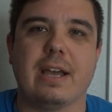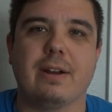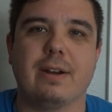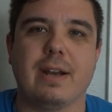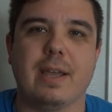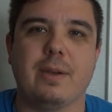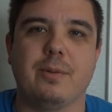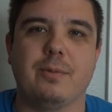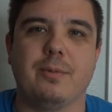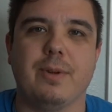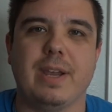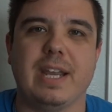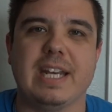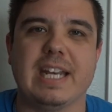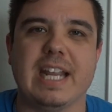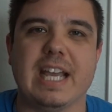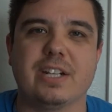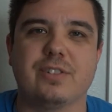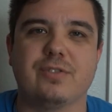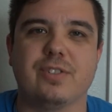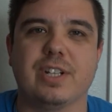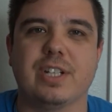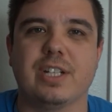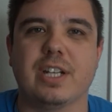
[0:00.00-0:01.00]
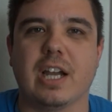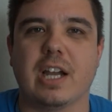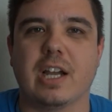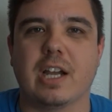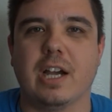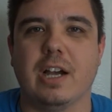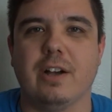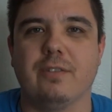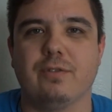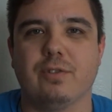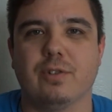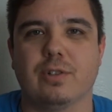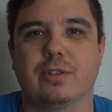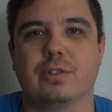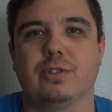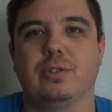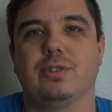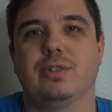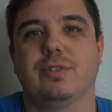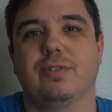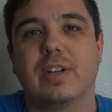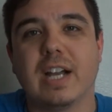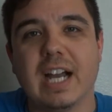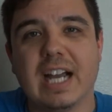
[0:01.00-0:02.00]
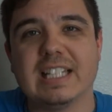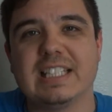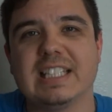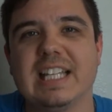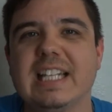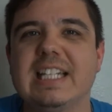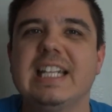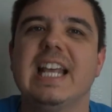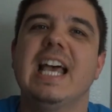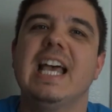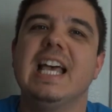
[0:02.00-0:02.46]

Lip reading: out MMA-freak.com for exclusive content.